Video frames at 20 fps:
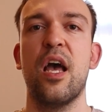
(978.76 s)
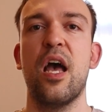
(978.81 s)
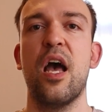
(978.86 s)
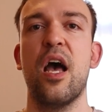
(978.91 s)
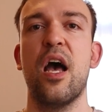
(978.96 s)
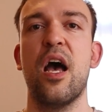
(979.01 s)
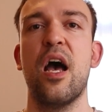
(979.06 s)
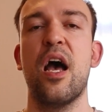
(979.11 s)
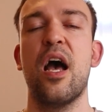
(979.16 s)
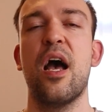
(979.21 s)

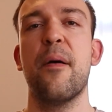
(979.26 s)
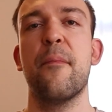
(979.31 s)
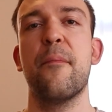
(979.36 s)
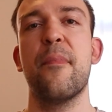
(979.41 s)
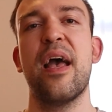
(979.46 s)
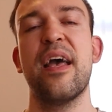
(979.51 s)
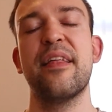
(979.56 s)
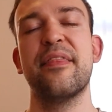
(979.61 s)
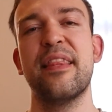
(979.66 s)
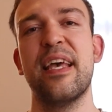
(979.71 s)

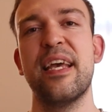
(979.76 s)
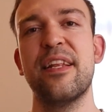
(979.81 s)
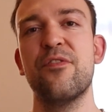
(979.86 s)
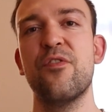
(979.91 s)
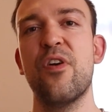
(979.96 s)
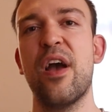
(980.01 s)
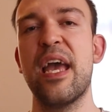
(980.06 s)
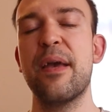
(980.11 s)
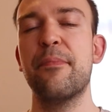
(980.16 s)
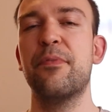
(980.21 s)
and then
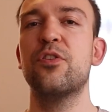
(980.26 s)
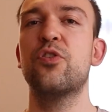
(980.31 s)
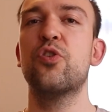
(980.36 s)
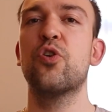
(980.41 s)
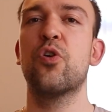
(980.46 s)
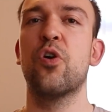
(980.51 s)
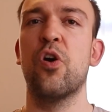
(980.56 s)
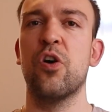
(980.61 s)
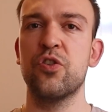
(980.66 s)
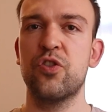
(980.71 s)
you're able
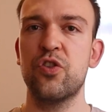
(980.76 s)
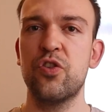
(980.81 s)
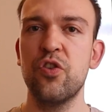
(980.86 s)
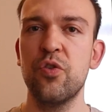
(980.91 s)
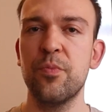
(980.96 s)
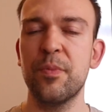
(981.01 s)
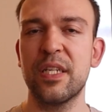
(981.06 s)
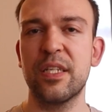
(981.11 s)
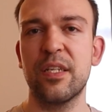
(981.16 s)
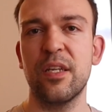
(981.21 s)
to
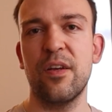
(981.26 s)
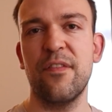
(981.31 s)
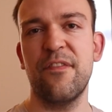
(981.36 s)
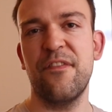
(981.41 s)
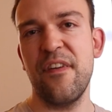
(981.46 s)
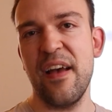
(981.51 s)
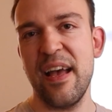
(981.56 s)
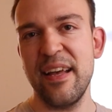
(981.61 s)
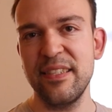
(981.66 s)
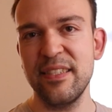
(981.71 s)
consume it
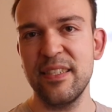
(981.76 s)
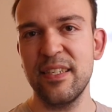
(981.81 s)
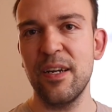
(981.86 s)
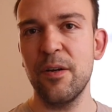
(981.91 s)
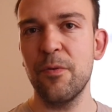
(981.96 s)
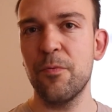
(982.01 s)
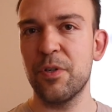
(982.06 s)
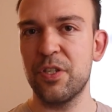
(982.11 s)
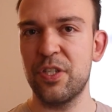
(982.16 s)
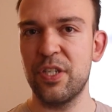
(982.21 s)

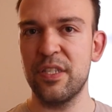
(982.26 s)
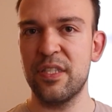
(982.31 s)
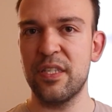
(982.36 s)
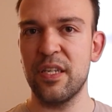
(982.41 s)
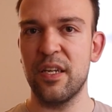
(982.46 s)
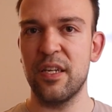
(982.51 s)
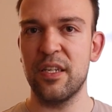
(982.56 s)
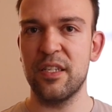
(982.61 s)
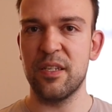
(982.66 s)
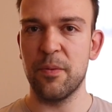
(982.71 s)
faster, which is
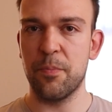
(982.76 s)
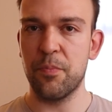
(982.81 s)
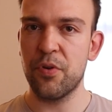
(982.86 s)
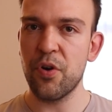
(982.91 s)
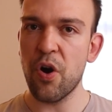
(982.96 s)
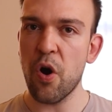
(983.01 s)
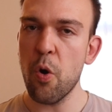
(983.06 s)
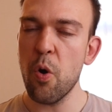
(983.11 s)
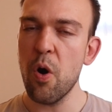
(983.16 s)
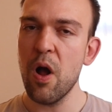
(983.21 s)
a
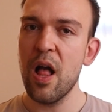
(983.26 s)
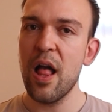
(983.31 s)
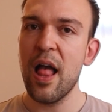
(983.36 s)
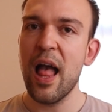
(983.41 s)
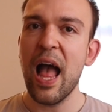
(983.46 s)
pro.